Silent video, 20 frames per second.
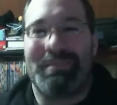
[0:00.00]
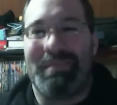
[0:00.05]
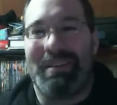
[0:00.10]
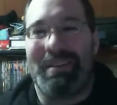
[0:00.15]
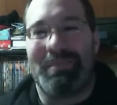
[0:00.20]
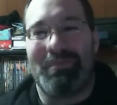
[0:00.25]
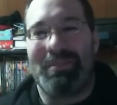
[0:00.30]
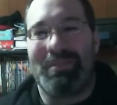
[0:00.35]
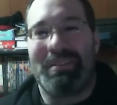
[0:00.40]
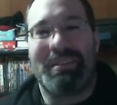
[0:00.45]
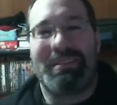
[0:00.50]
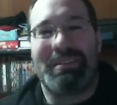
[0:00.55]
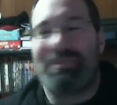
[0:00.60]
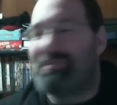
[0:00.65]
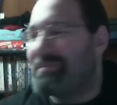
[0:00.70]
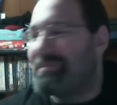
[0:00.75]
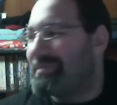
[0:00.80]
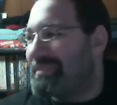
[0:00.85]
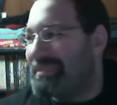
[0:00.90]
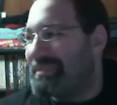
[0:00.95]
I mean,
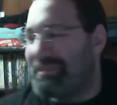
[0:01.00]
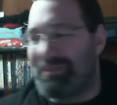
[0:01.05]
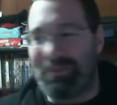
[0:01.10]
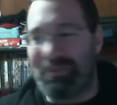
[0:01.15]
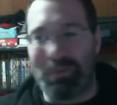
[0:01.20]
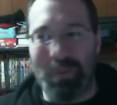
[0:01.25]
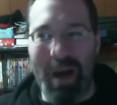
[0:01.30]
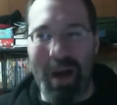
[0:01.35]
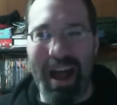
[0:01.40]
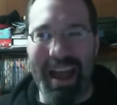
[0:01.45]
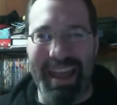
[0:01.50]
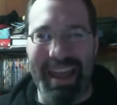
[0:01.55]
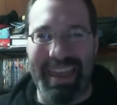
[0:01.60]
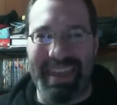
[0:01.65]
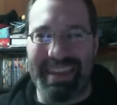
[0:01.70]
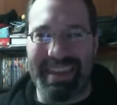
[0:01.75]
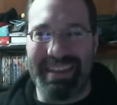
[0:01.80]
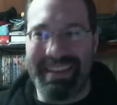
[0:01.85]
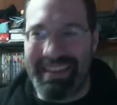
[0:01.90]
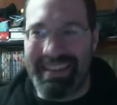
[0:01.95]

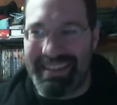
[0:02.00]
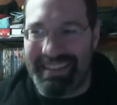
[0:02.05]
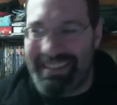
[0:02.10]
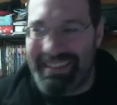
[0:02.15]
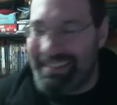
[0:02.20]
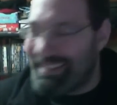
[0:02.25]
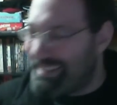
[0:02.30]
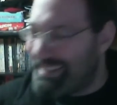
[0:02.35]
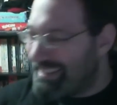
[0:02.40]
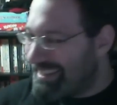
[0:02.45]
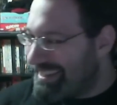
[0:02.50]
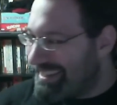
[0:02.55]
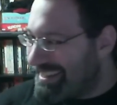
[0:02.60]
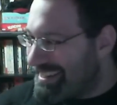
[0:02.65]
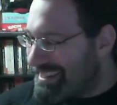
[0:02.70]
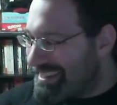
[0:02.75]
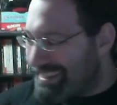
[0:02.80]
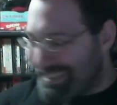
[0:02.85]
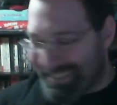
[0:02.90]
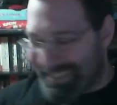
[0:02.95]
why?
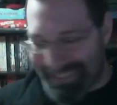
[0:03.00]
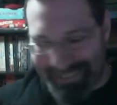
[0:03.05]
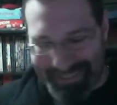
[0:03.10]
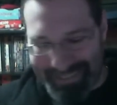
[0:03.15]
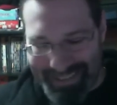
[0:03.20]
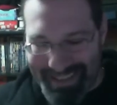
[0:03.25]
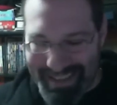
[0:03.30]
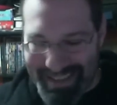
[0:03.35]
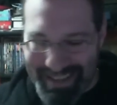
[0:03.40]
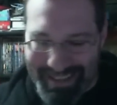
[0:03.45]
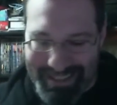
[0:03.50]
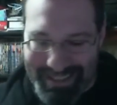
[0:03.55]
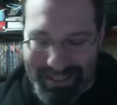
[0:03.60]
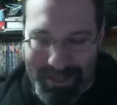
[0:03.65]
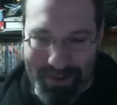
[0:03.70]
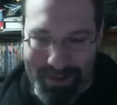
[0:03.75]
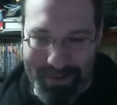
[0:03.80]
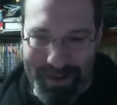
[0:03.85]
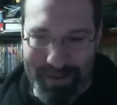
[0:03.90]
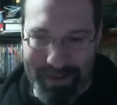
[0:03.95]
Okay,
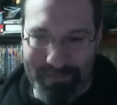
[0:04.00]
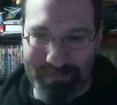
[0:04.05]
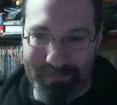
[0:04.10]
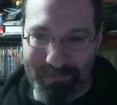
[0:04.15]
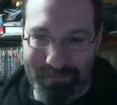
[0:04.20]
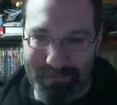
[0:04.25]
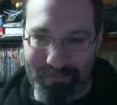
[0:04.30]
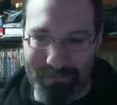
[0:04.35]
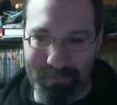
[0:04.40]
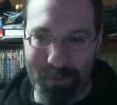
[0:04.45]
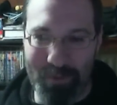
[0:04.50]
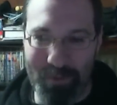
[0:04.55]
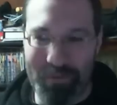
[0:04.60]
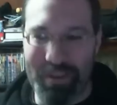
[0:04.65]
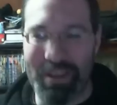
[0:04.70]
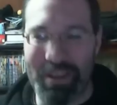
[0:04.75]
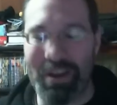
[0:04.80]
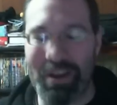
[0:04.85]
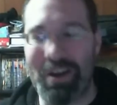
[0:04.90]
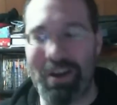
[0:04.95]
so
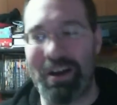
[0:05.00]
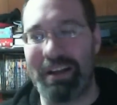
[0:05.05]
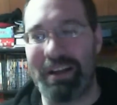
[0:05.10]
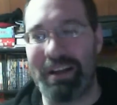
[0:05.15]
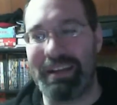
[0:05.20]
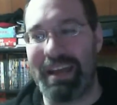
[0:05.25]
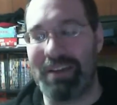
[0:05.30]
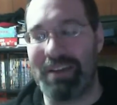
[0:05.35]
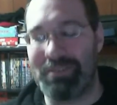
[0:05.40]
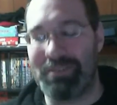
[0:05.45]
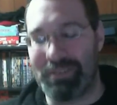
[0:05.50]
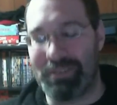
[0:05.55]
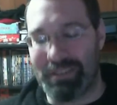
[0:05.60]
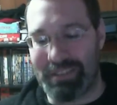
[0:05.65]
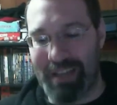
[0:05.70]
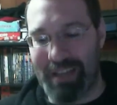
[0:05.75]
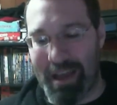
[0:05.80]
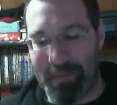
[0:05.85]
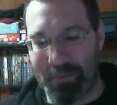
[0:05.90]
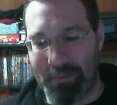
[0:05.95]
moving on now to the
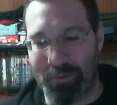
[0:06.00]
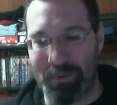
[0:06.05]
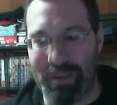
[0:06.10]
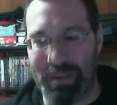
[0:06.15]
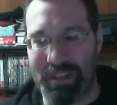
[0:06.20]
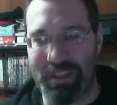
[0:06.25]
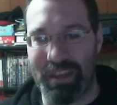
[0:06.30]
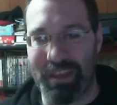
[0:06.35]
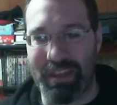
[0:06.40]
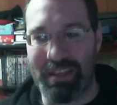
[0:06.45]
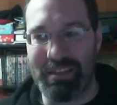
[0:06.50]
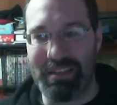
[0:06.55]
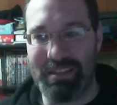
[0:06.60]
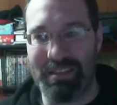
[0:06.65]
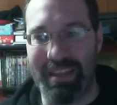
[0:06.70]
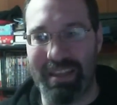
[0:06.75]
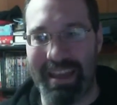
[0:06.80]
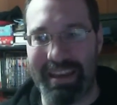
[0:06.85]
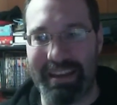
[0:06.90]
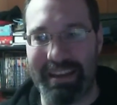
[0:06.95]
top 3 things
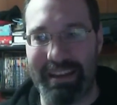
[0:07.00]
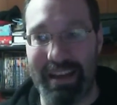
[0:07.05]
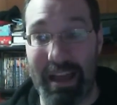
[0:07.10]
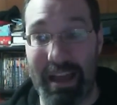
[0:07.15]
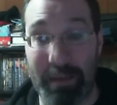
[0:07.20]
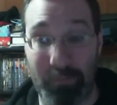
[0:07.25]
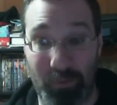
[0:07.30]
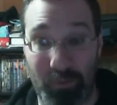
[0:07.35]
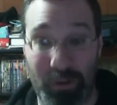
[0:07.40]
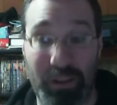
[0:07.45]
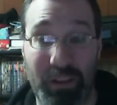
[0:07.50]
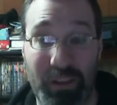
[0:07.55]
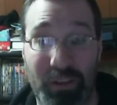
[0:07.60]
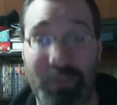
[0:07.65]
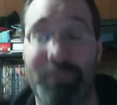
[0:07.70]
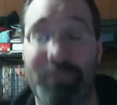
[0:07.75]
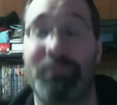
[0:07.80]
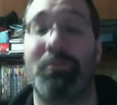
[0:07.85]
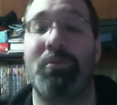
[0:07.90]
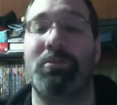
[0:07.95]
that I'm really
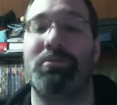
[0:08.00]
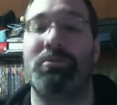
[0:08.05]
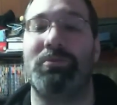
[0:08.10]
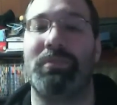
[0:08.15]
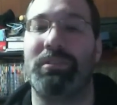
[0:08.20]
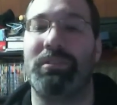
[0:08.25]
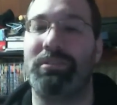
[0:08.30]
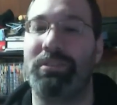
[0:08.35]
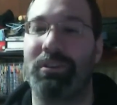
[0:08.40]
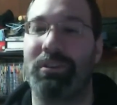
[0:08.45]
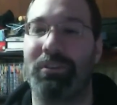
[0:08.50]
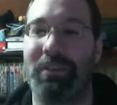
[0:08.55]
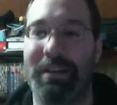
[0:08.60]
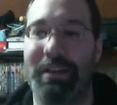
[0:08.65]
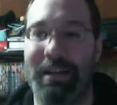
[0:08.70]
looking forward to this year.